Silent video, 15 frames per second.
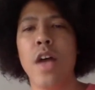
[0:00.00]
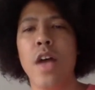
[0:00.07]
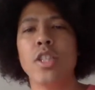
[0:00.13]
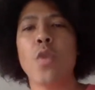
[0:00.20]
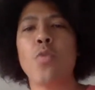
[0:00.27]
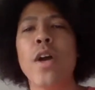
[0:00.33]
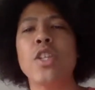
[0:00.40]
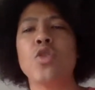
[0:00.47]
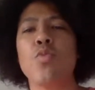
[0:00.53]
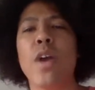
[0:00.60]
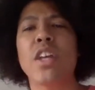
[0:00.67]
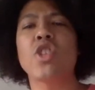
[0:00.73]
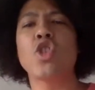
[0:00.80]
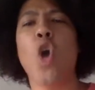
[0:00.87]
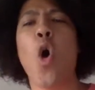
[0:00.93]
to resurrect
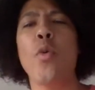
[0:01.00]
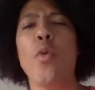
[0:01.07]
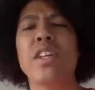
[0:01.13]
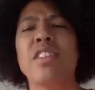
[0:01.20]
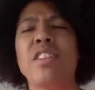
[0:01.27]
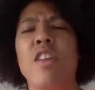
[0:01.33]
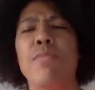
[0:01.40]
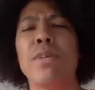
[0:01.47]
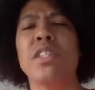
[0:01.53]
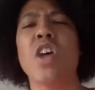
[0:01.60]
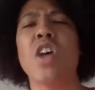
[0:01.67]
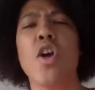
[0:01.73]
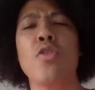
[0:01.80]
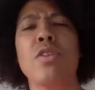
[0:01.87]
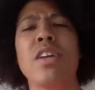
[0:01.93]
stories that have been
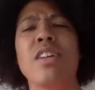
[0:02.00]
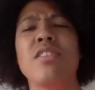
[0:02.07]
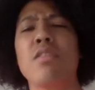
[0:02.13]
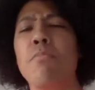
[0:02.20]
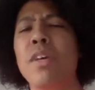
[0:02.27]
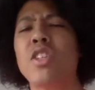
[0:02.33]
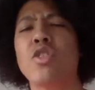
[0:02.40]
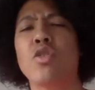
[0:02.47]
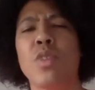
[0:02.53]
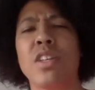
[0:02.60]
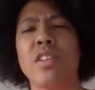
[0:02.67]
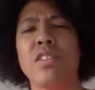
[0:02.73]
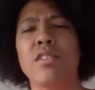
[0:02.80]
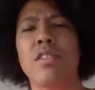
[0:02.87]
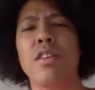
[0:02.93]
turned into
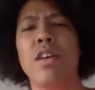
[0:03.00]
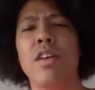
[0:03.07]
mysteries,